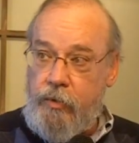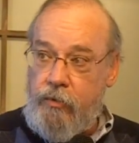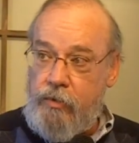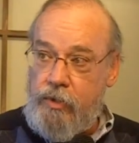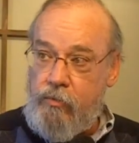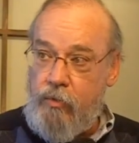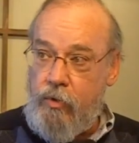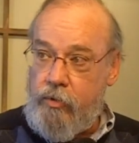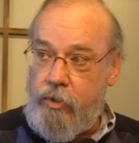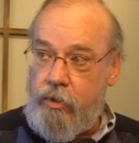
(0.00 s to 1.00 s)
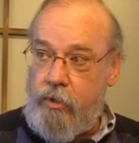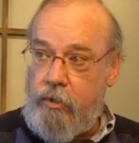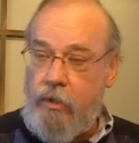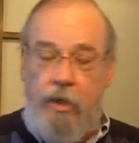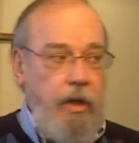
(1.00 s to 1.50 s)
with you is eroded,
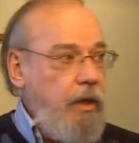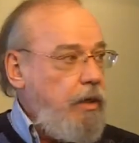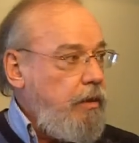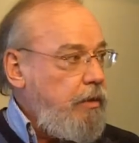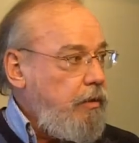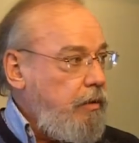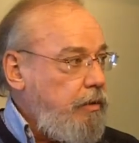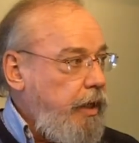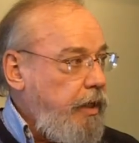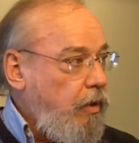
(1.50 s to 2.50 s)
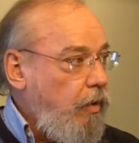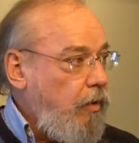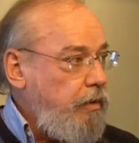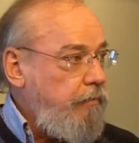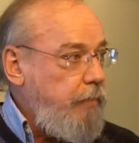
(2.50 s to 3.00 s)
take
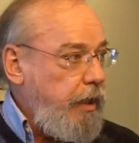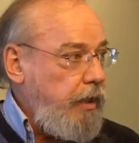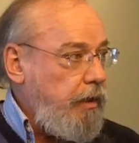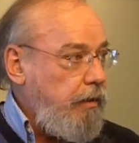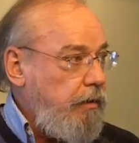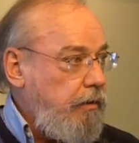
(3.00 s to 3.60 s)
hold of me